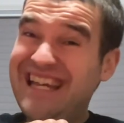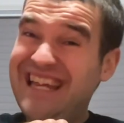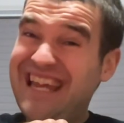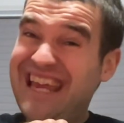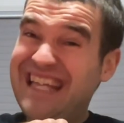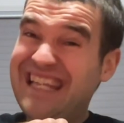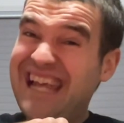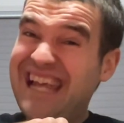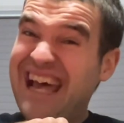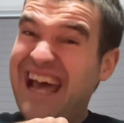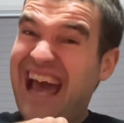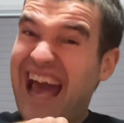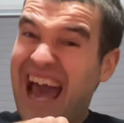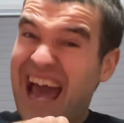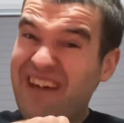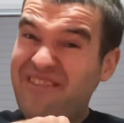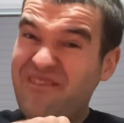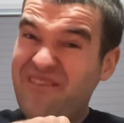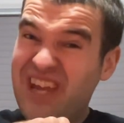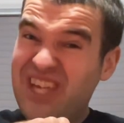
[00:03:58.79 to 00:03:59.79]
Is it a
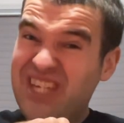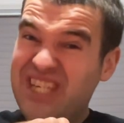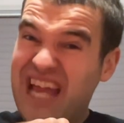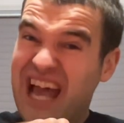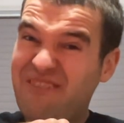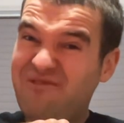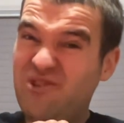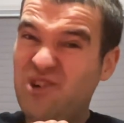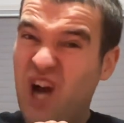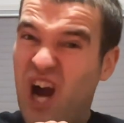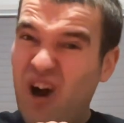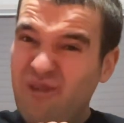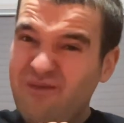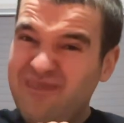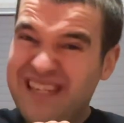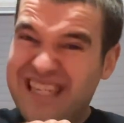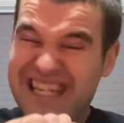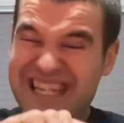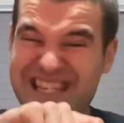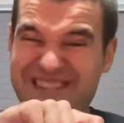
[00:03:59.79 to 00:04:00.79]
half fish, half
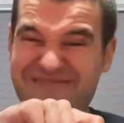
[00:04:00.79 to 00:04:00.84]
goat?